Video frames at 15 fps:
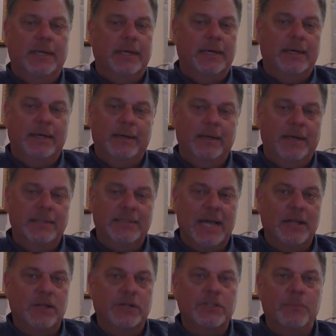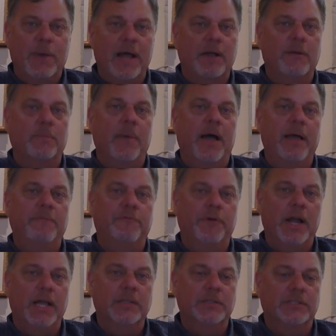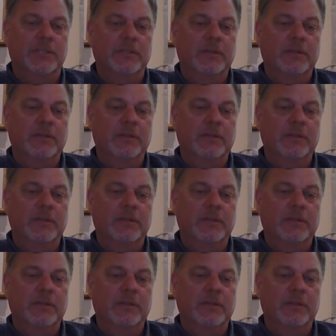as I looked around at my friends